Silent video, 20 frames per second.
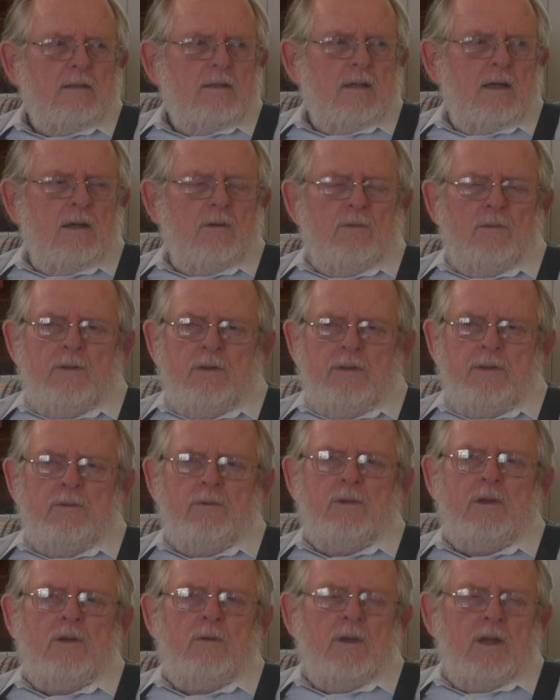I really
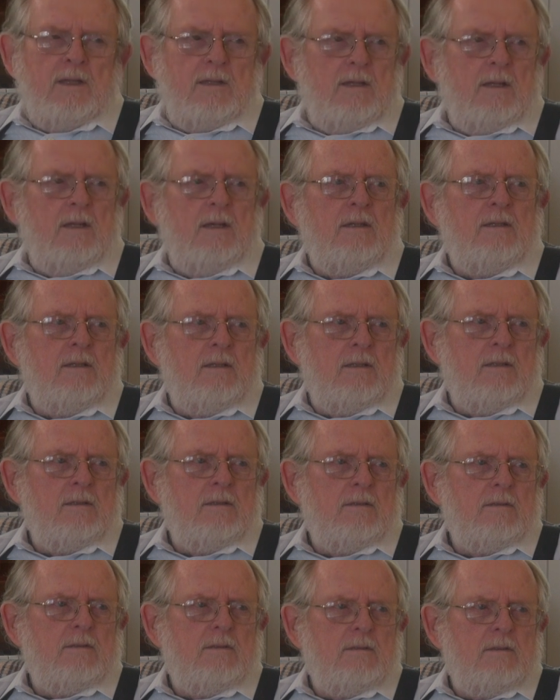regret that I
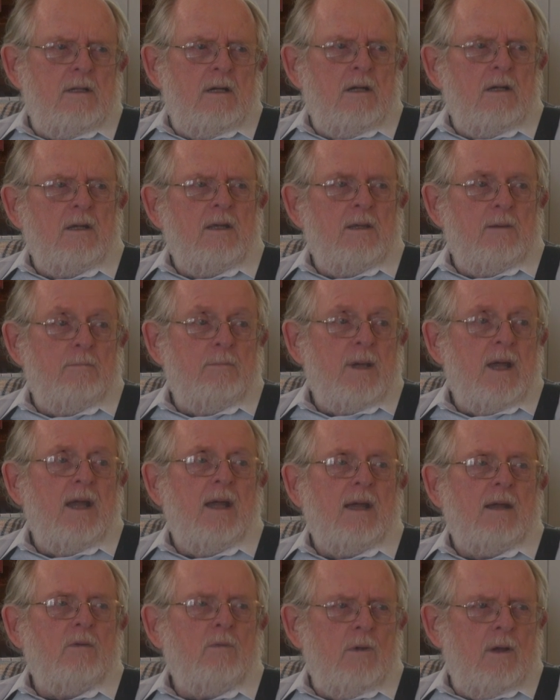didn't hug him
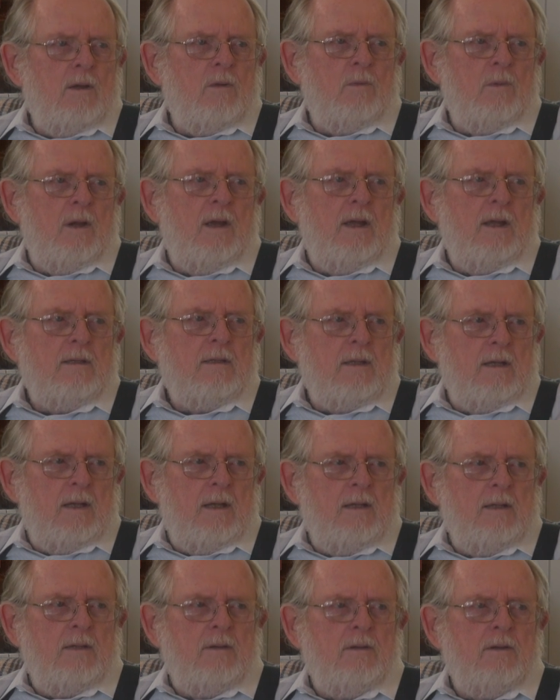back right away, that
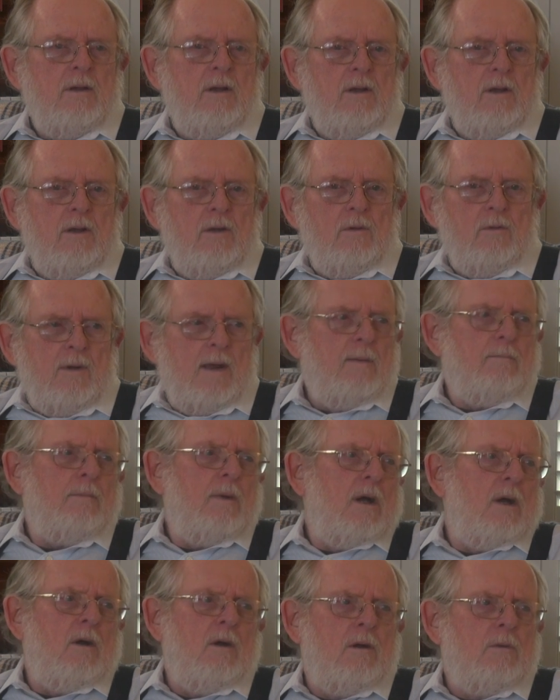I didn't wrap
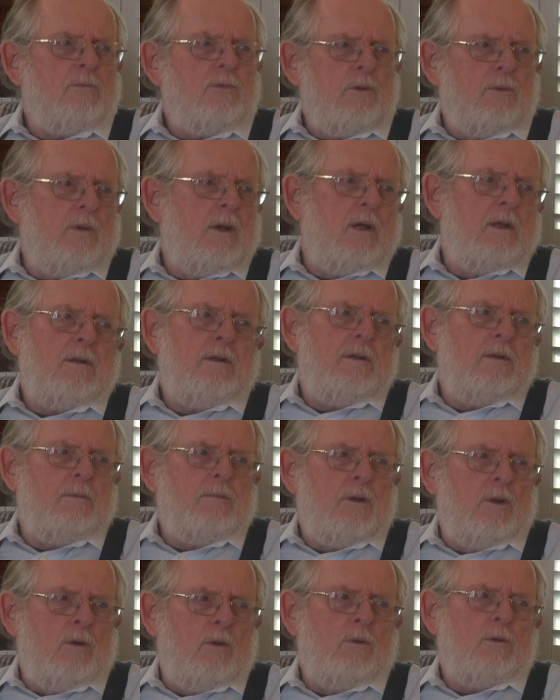my arms around
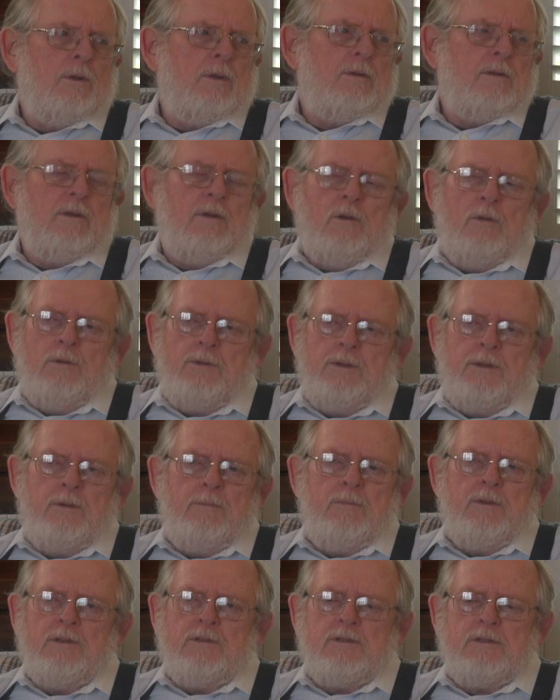him and hold
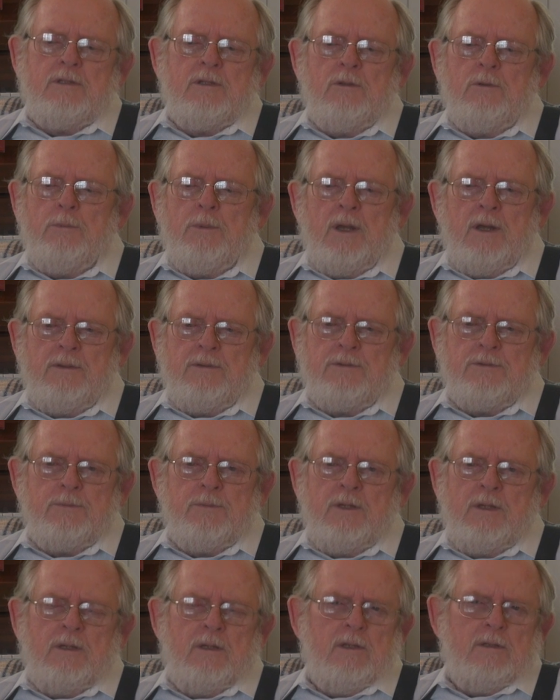him. It still bothers
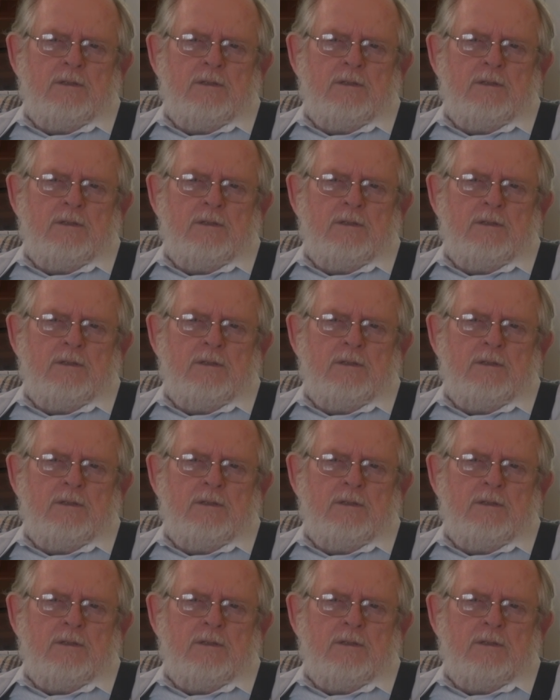me.